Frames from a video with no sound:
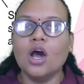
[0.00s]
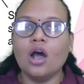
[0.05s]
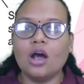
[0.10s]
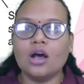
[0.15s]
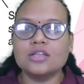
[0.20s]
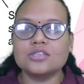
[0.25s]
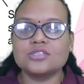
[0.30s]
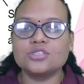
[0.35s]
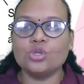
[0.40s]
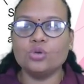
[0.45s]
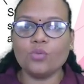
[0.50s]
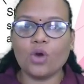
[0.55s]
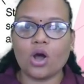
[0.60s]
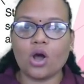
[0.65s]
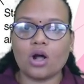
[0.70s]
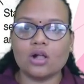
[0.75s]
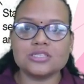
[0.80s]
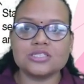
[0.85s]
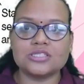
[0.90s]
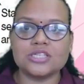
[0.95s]
Assume
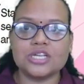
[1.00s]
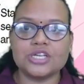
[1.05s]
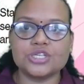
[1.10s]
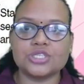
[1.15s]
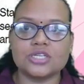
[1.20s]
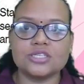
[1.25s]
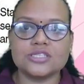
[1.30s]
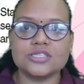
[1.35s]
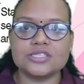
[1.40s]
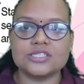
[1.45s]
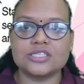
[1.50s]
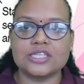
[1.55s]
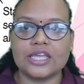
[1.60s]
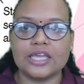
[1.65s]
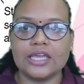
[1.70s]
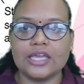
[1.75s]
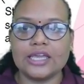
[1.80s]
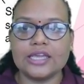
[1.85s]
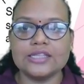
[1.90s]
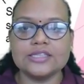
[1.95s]
all stations
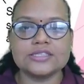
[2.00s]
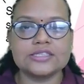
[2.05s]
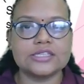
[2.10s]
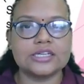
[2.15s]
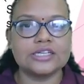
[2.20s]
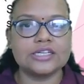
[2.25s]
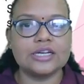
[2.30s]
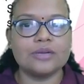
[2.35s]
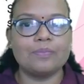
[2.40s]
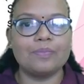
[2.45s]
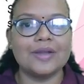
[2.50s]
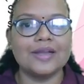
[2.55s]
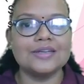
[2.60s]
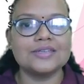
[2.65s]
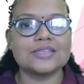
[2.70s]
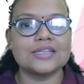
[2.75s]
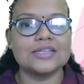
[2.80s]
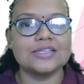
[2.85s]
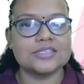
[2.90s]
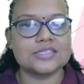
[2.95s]
see inserted bit
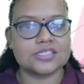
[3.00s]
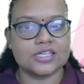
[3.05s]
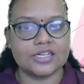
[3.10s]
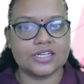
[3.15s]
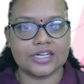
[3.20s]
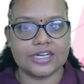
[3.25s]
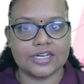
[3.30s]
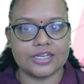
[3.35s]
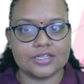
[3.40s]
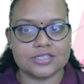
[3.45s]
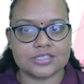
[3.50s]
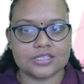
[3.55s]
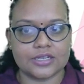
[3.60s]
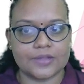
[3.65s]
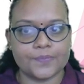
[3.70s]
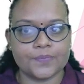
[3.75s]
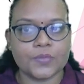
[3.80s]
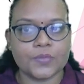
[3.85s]
instantaneously.